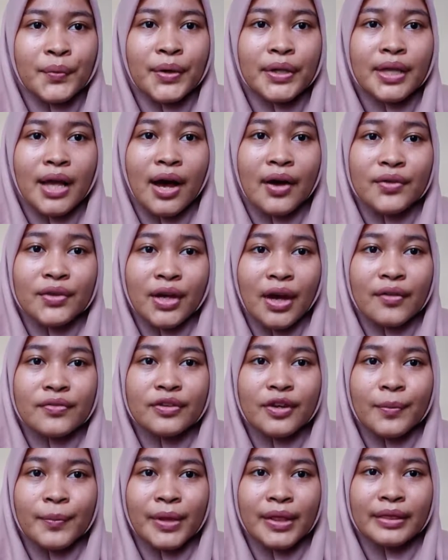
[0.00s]
With
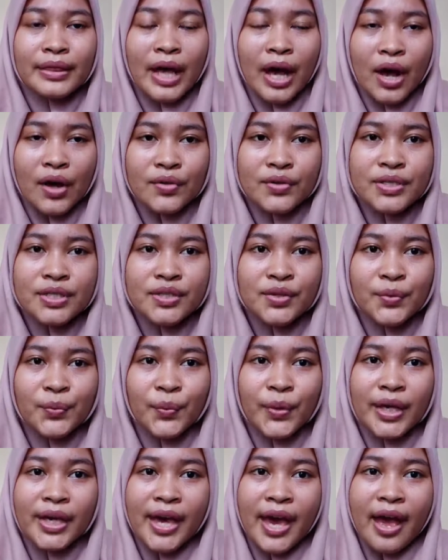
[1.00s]
uncountable nouns,
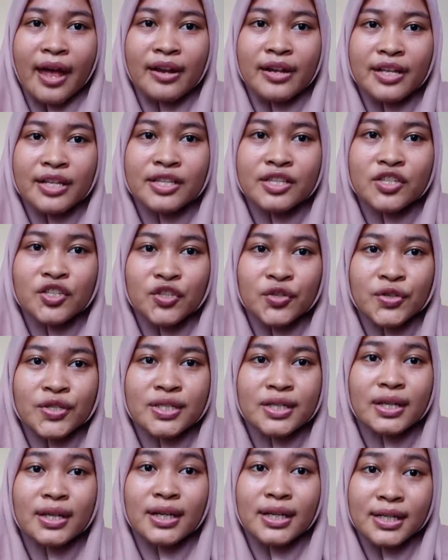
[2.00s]
we cannot
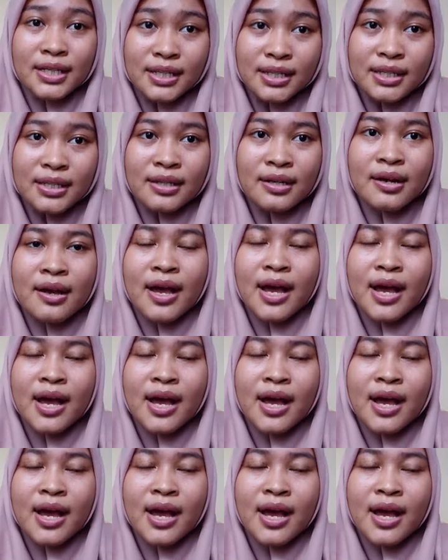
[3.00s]
use a,